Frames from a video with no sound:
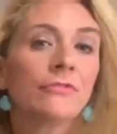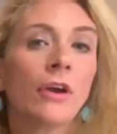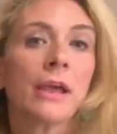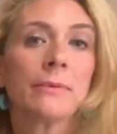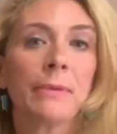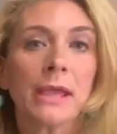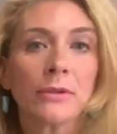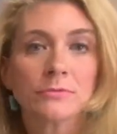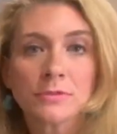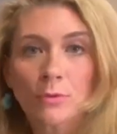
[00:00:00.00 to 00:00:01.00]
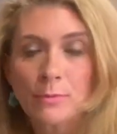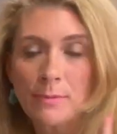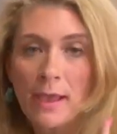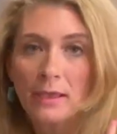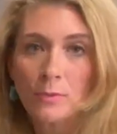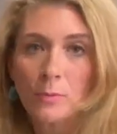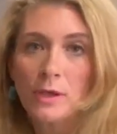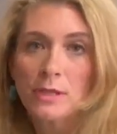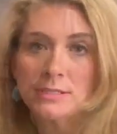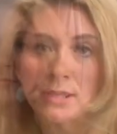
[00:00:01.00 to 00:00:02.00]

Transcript: the frying pan. So we'll be back in 1